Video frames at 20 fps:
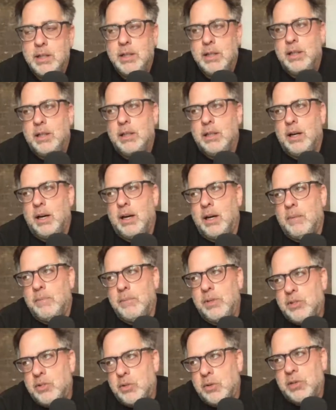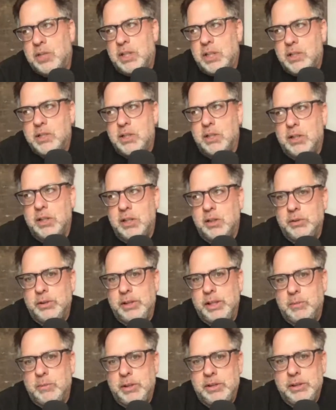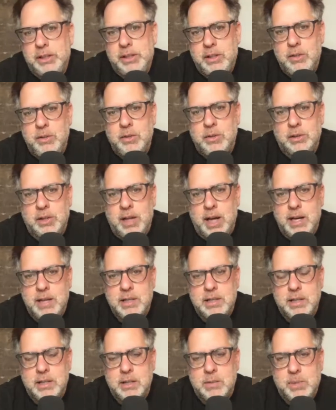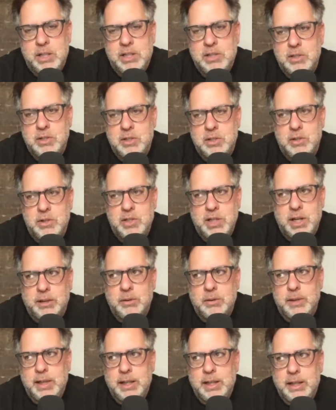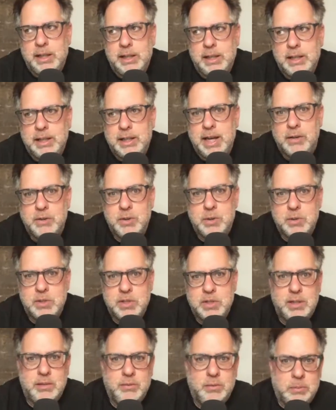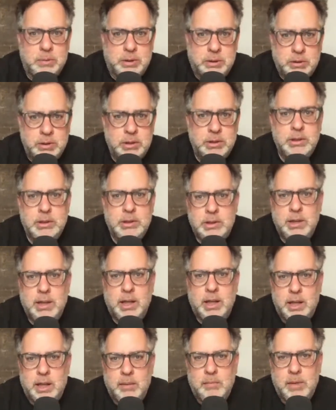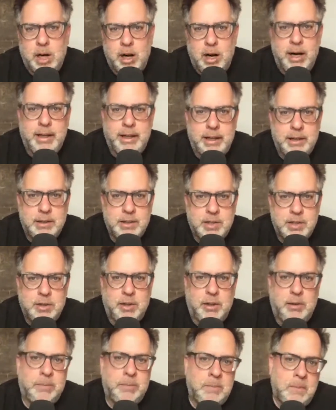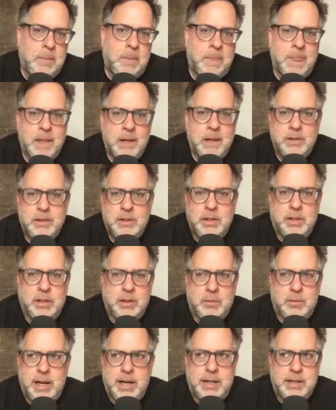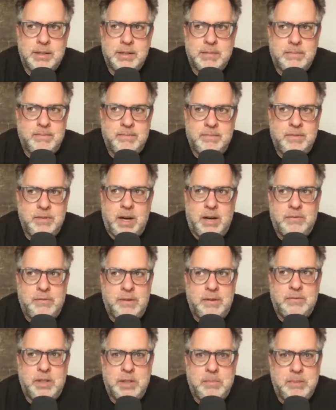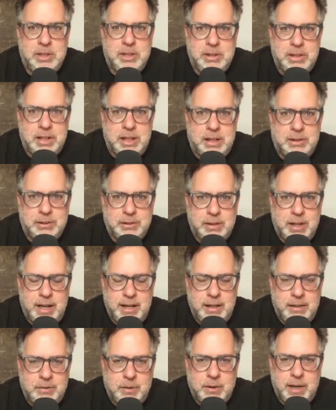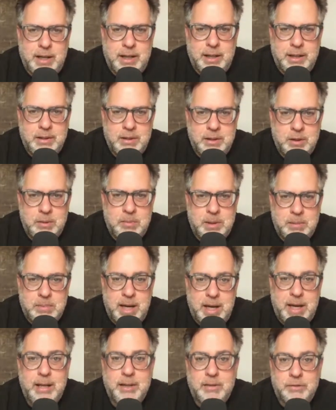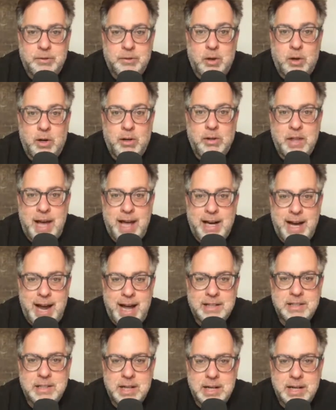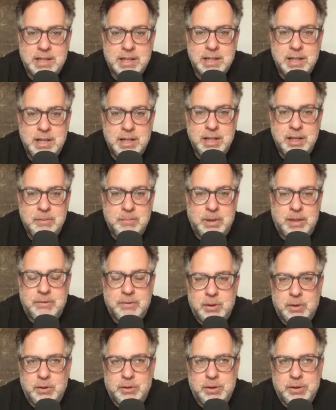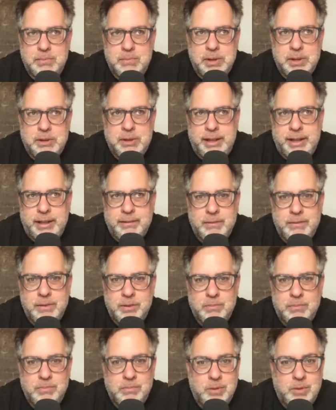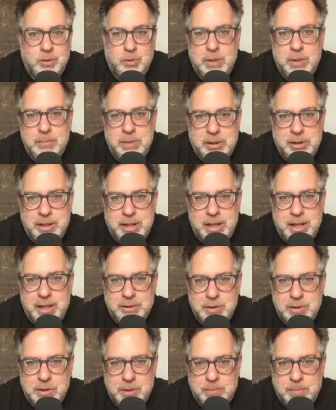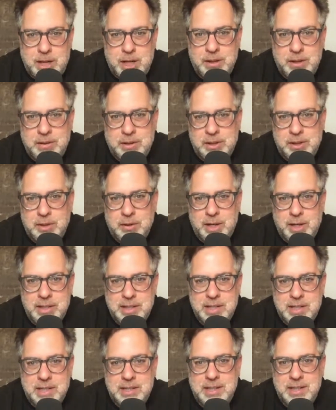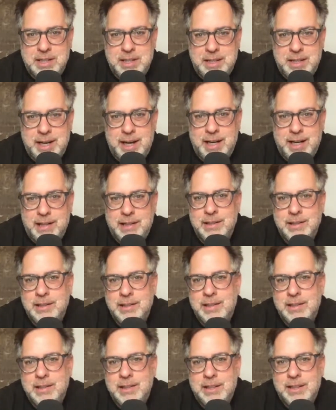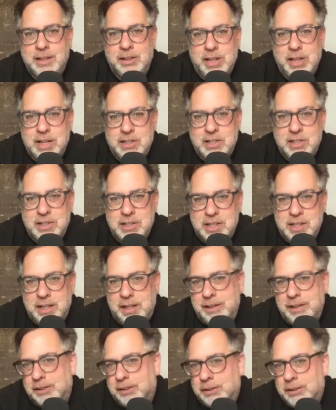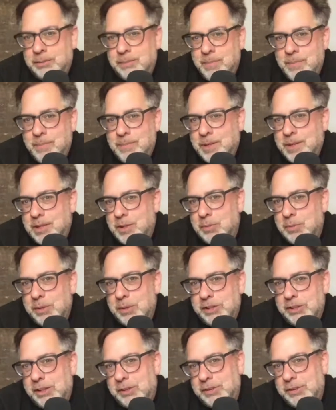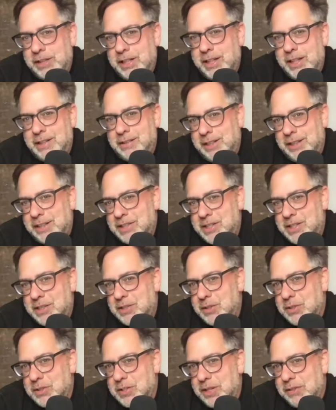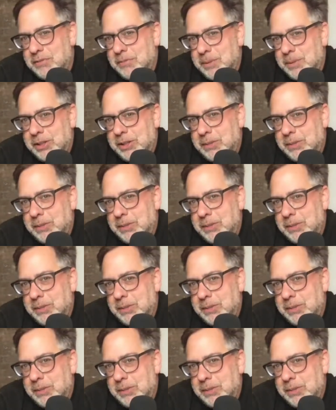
The truth is you can only really utilize as much as you're generating in accounts receivable on it. So you could raise a $50 million line of credit and you'd be paying for all that access. But if you're only billing $3 million a month and you're on a 60-day collection cycle, you really only need like 6 or 7 million.